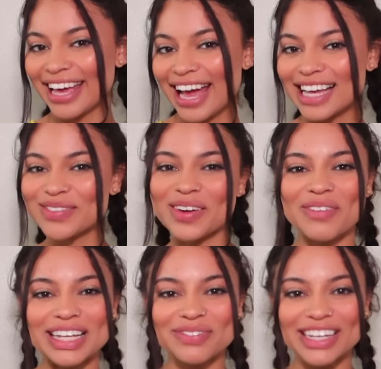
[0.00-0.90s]
Hey guys, welcome
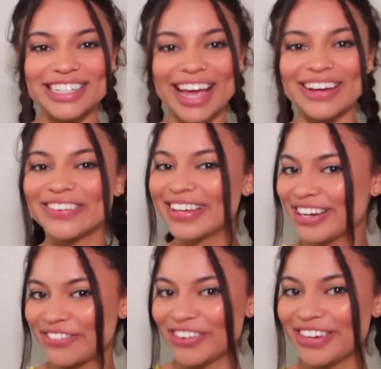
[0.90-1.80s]
back to my channel. And
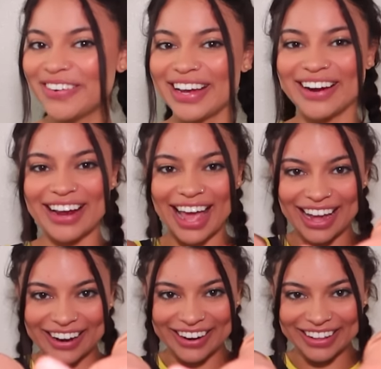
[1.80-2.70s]
if you're new here,
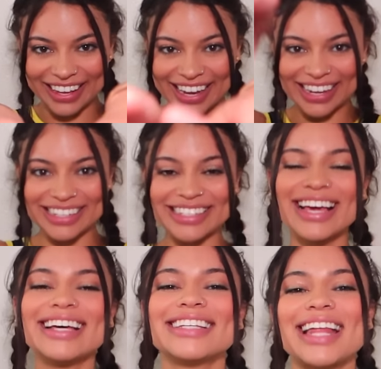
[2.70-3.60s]
hey girl.
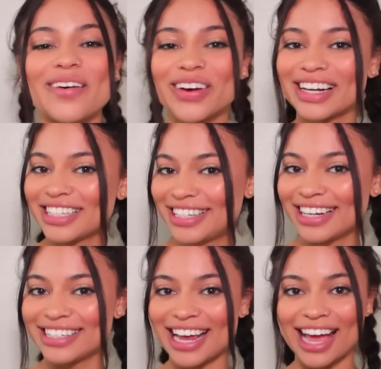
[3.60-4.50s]
Today we're gonna
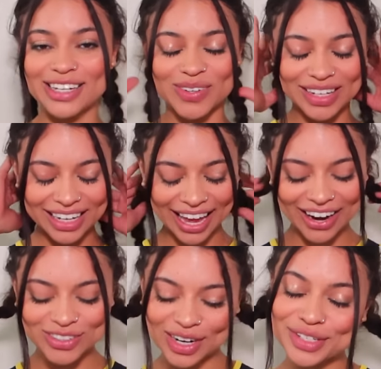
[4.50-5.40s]
chit chat and do a little
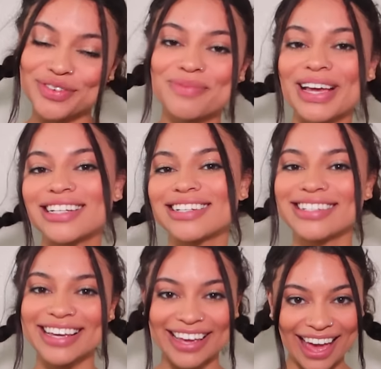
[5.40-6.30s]
hair transformation
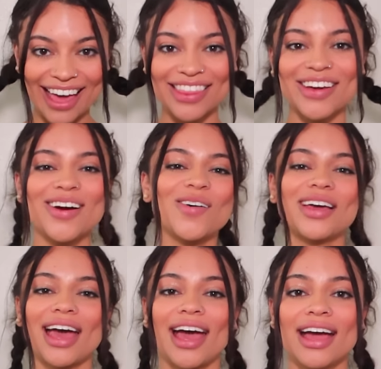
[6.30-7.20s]
together,
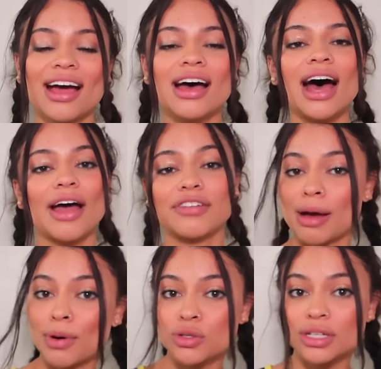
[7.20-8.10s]
okay? I have
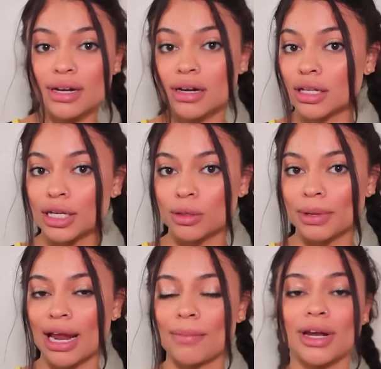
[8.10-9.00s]
not posted in a little
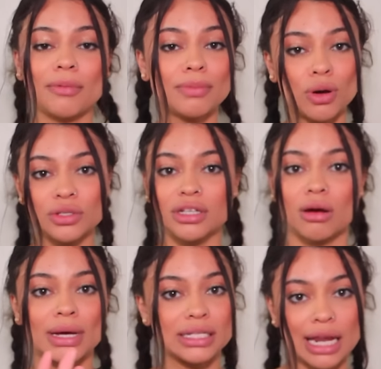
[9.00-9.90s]
bit. I mean, I've been posting
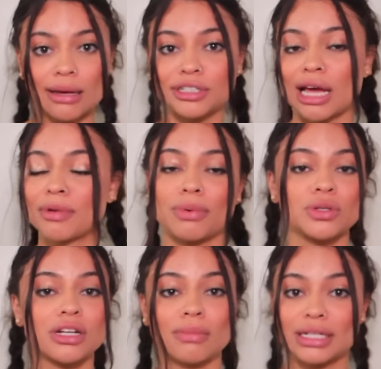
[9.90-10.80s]
on my Snapchat, I've been
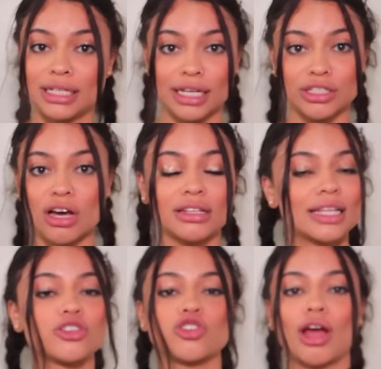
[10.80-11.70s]
posting on my TikTok, the
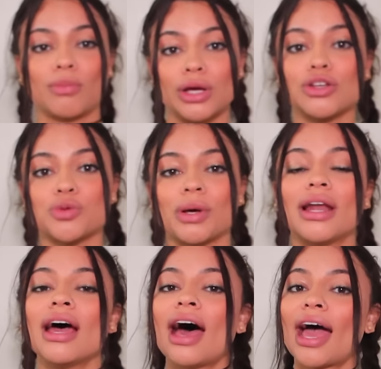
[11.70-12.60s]
Instagram Reels, but
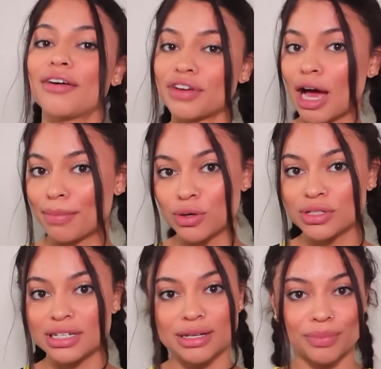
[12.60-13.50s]
I have not
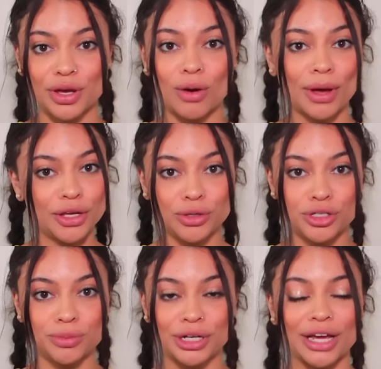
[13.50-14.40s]
posted something on my
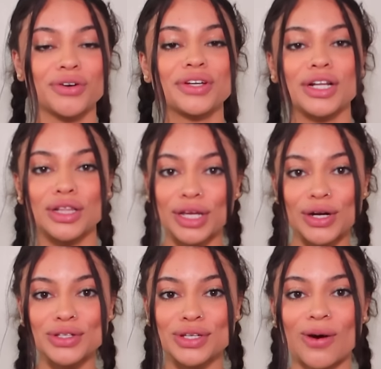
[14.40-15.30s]
YouTube channel in a
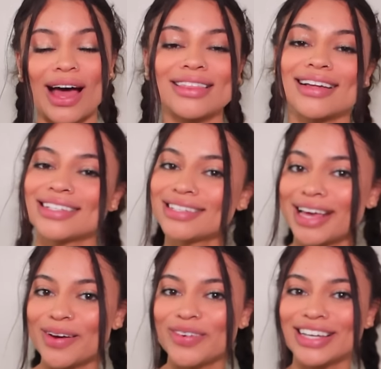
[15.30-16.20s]
little, so I thought
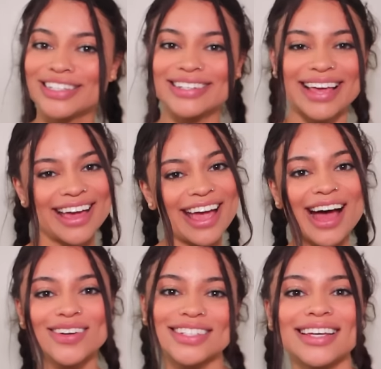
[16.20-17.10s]
today we could just hang
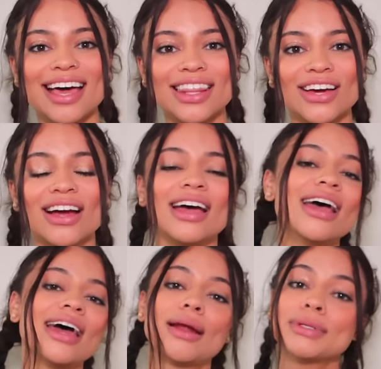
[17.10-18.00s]
out together
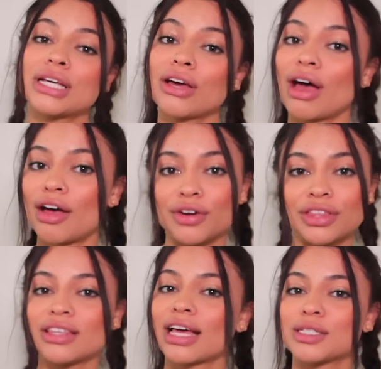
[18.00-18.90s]
and I'm gonna tell you
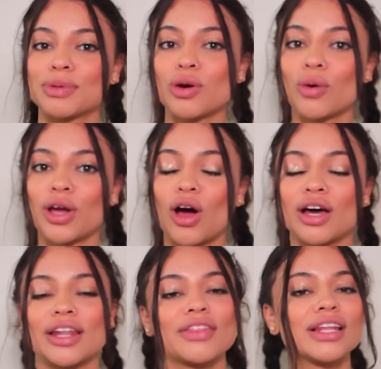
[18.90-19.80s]
everything that has been going
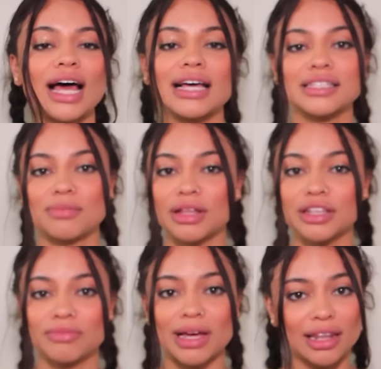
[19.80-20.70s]
on in the last month
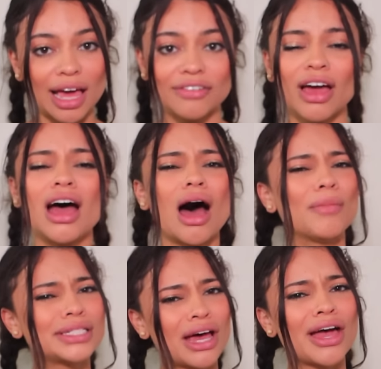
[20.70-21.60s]
of my life. I'm
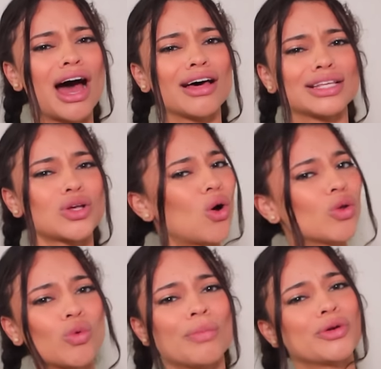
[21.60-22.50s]
gonna tell you how this
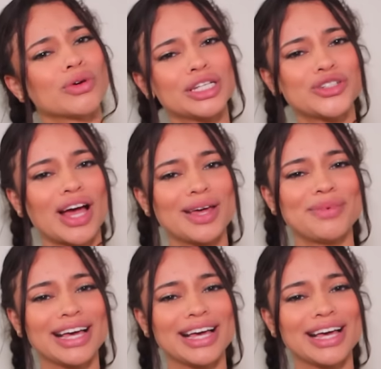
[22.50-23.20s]
old woman really tried me